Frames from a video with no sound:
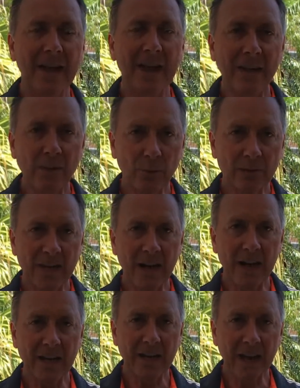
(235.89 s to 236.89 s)
into a
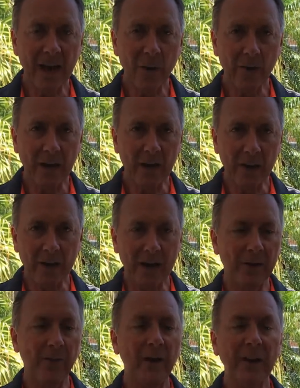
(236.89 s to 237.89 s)
target area
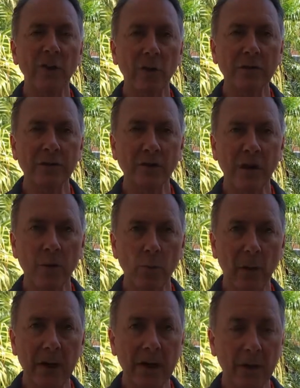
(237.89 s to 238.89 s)
in a fairly concentrated
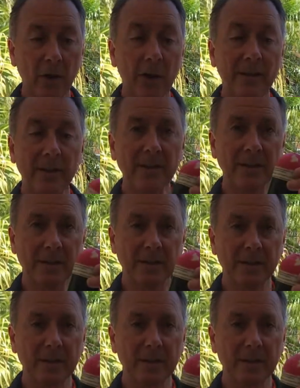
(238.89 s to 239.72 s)
way, like this,